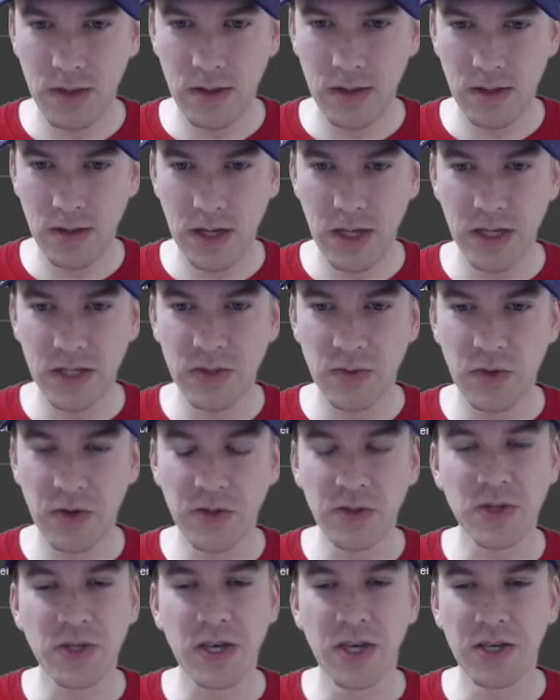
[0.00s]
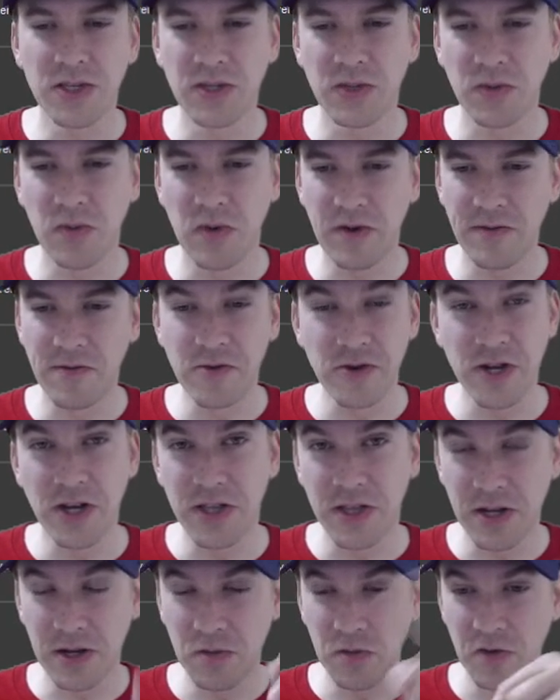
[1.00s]
Yeah, that's one of those cases where I
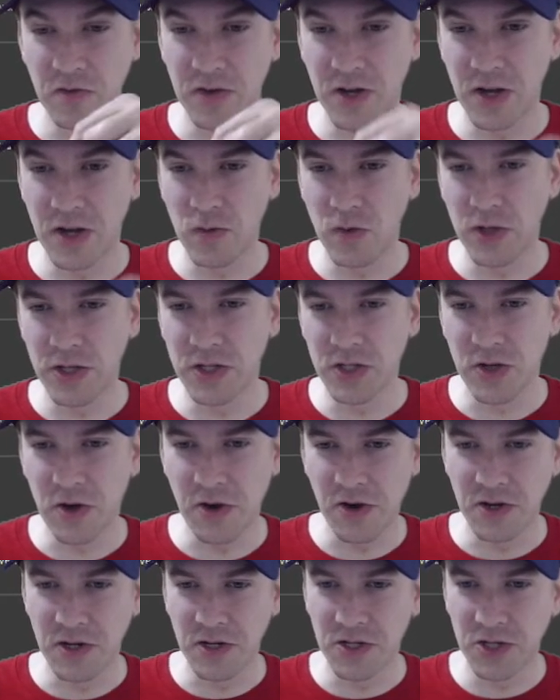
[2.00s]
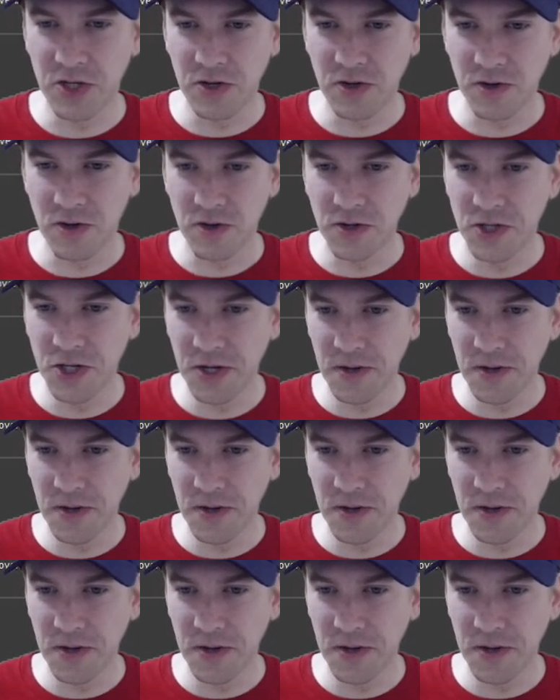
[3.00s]
forgot that I moved down while I started to charge.